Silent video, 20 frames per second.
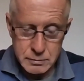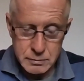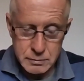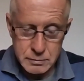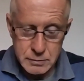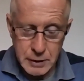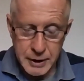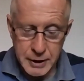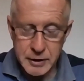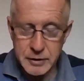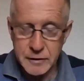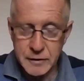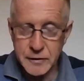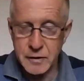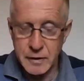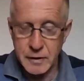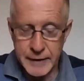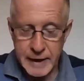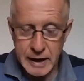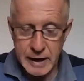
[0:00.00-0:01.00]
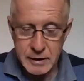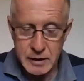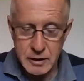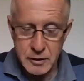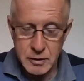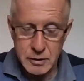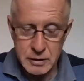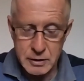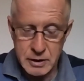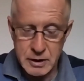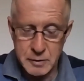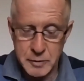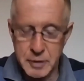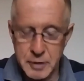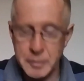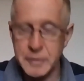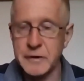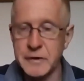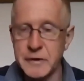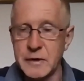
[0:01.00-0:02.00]
And you can sort of add, the Lord give me
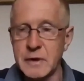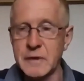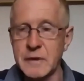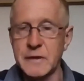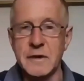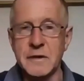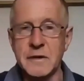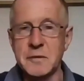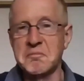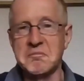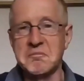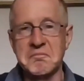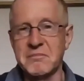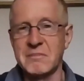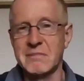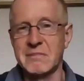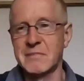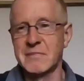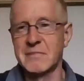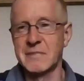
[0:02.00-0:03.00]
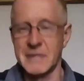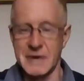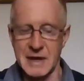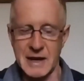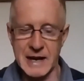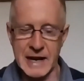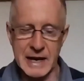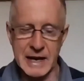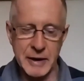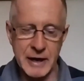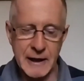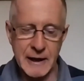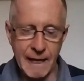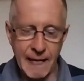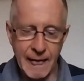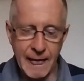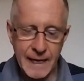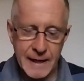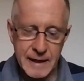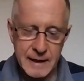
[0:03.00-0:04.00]
opportunities. Anyway,
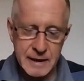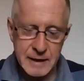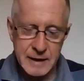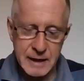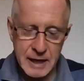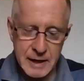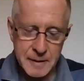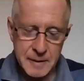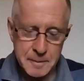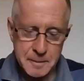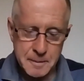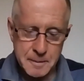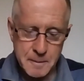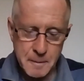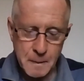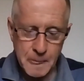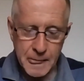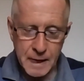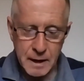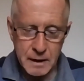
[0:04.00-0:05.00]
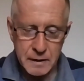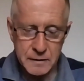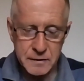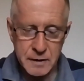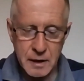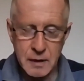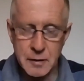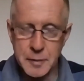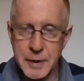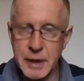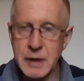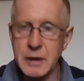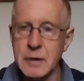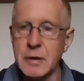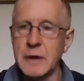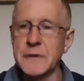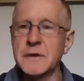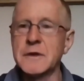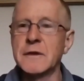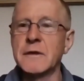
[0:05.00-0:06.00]
so I'll repeat the
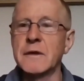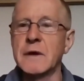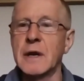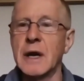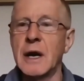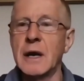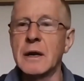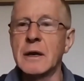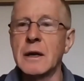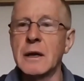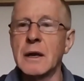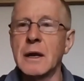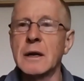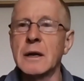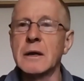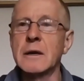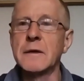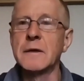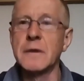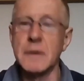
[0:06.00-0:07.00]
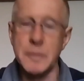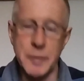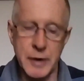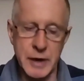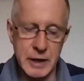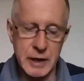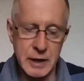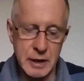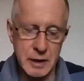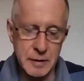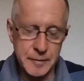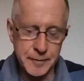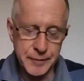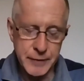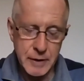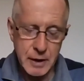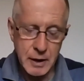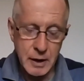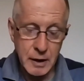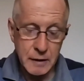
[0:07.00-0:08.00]
questions again and then you can do the breakout.
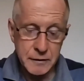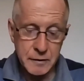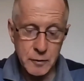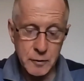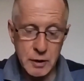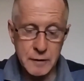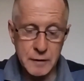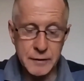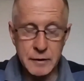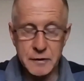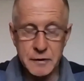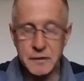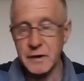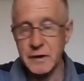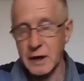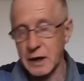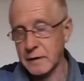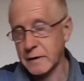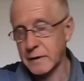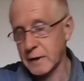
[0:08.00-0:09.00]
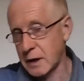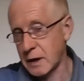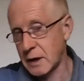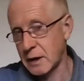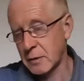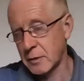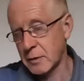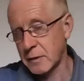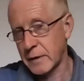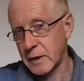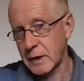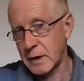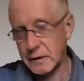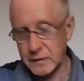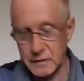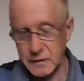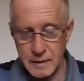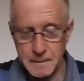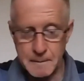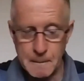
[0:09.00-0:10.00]
So what have you seen of the kingdom
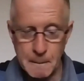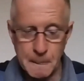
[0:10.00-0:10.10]
advancing?